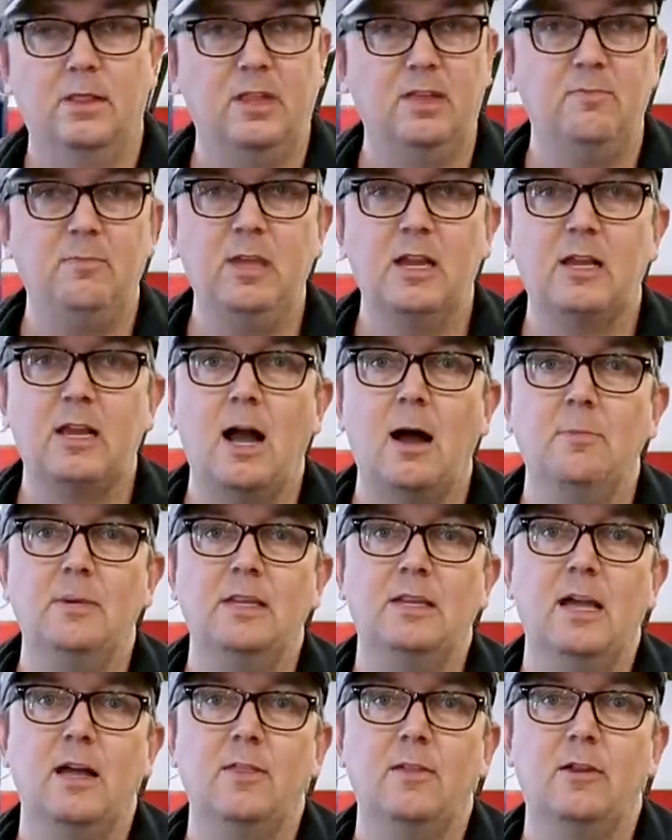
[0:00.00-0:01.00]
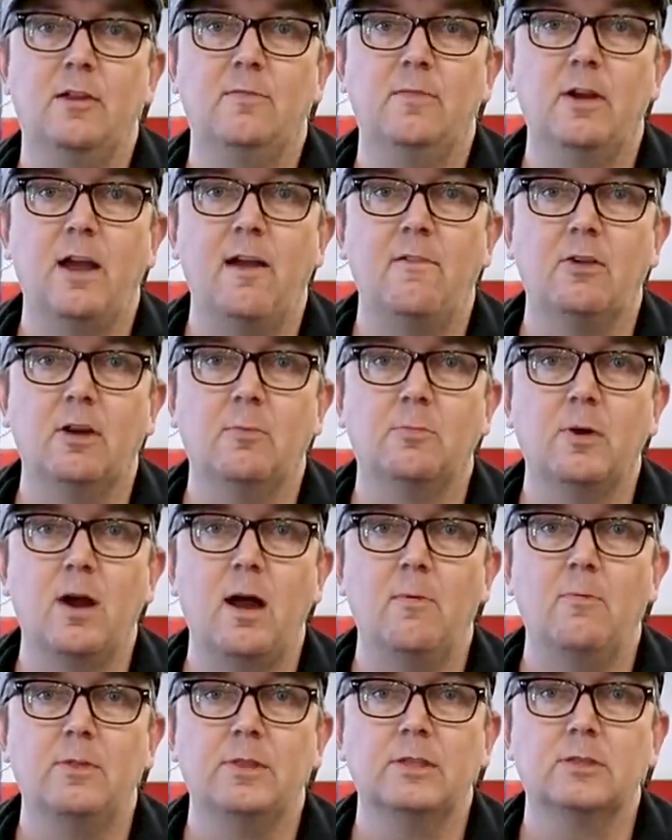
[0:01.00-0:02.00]
leave me a comment down there if you're having a
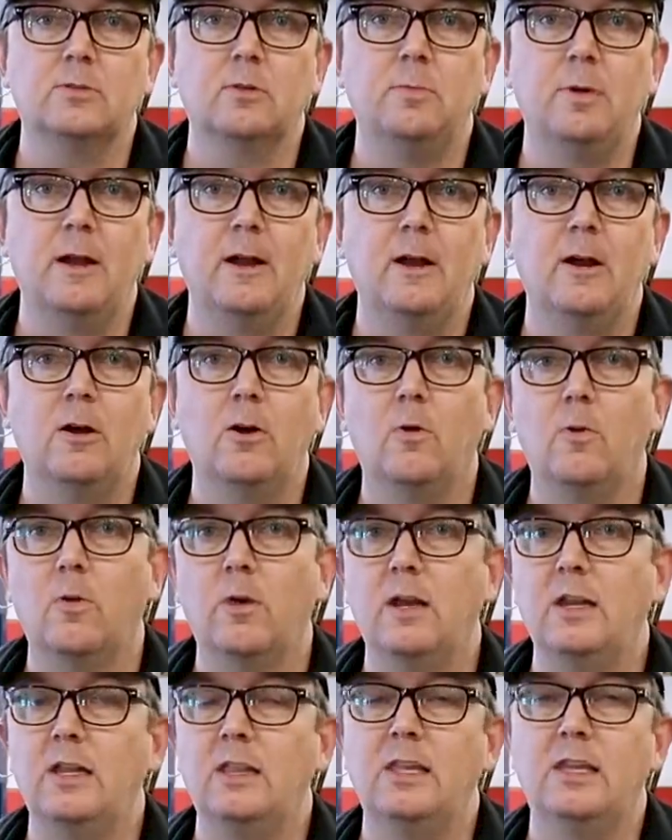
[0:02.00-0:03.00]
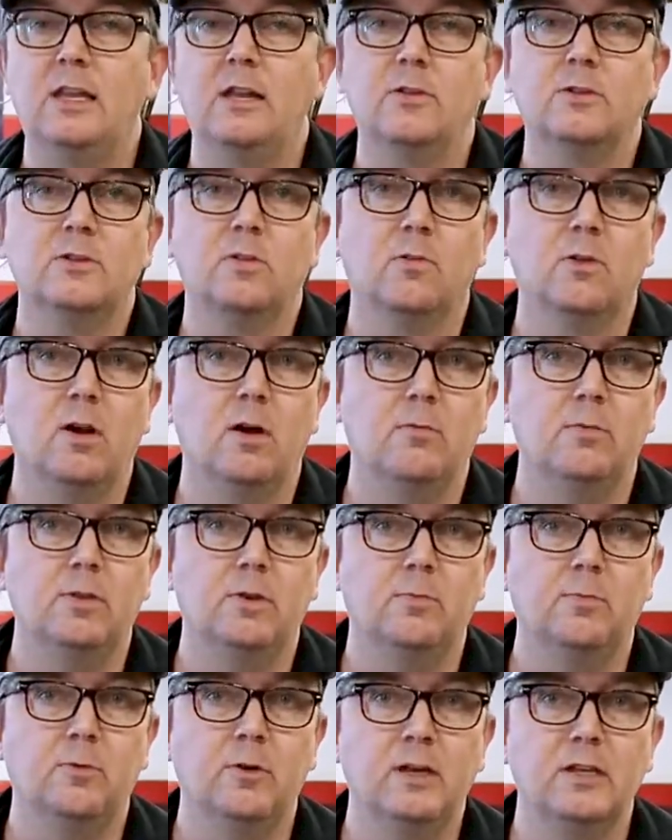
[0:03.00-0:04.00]
problem with this repair or anything else going on
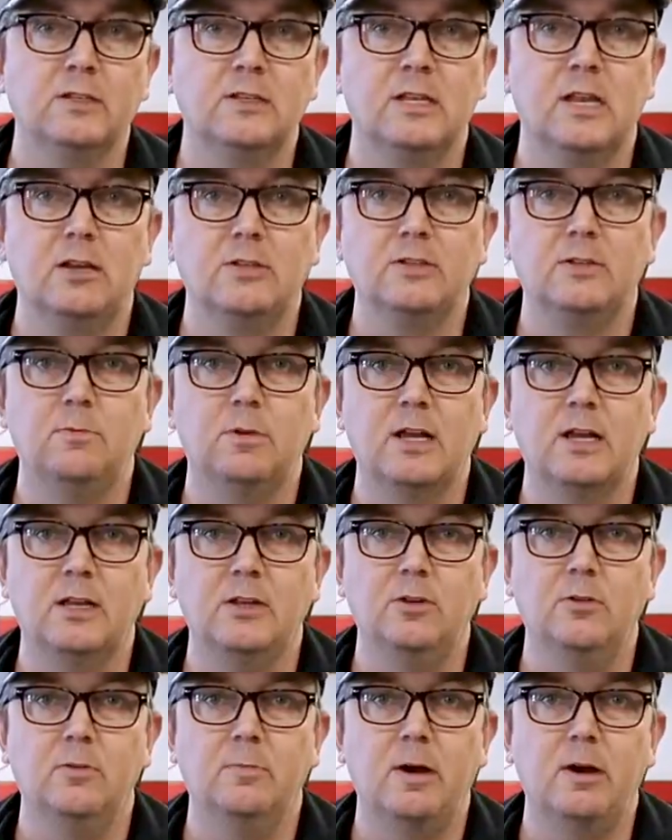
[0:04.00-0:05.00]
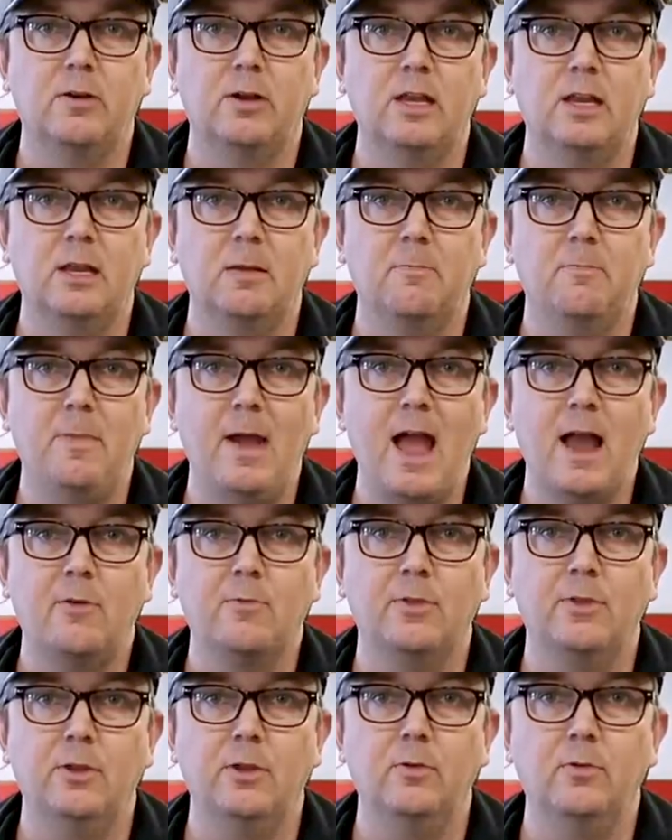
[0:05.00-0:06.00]
with your Prius, and I'll see what I can do about getting it back.
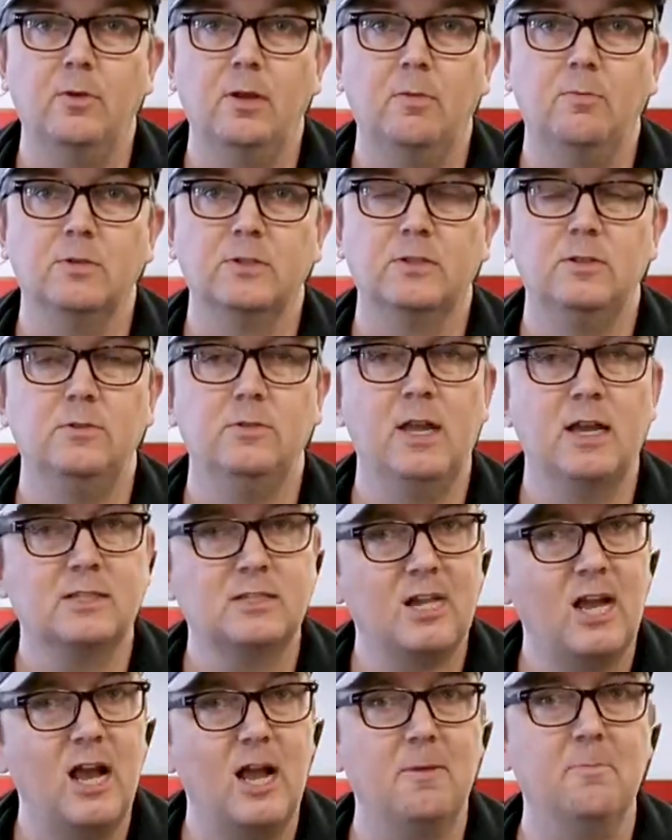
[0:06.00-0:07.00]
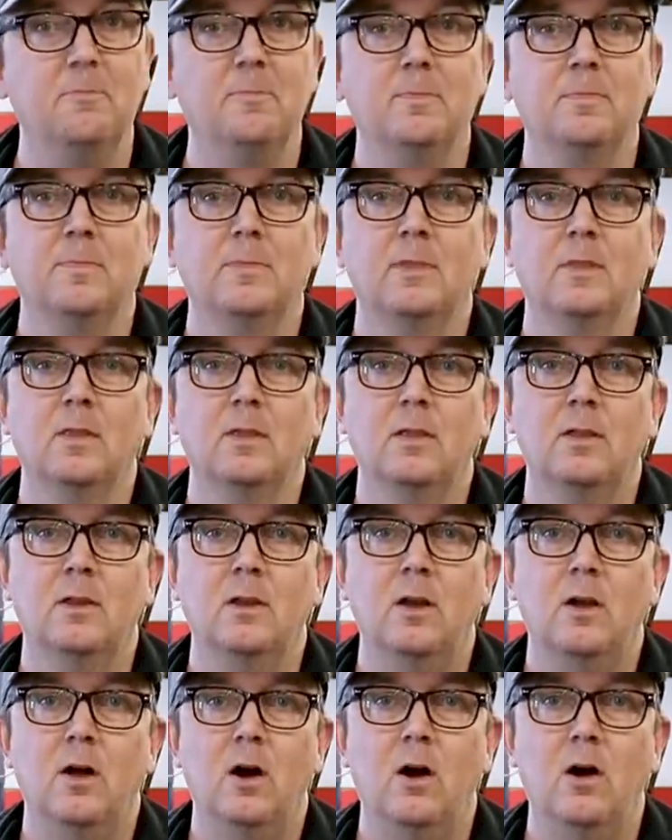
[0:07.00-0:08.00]
We'll see you next time
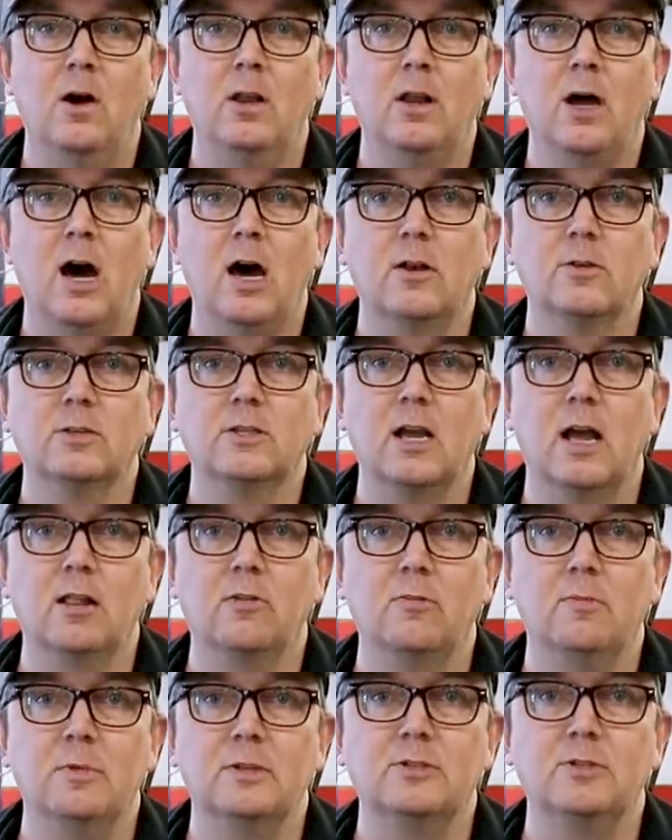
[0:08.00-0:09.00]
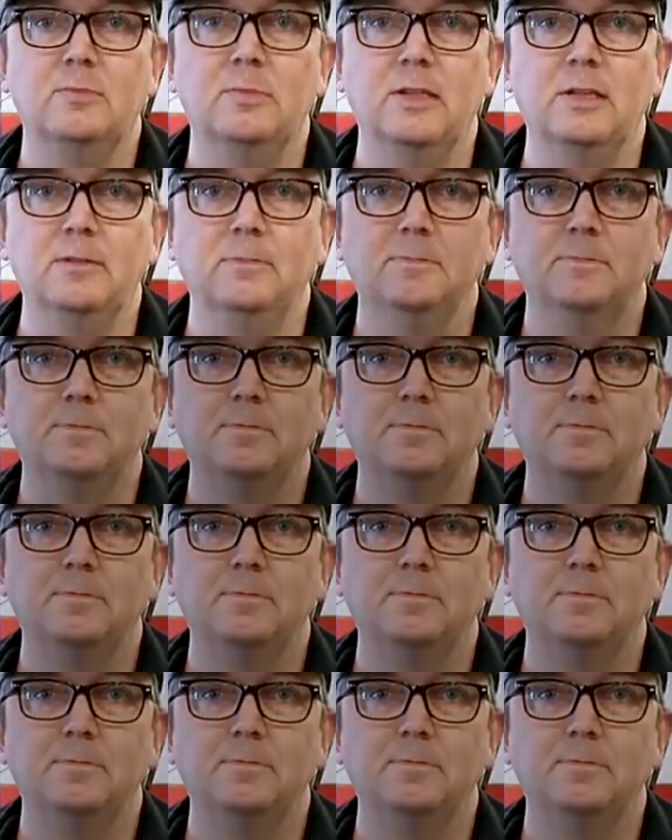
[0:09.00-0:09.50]
on Auto Scholar with Mr. B.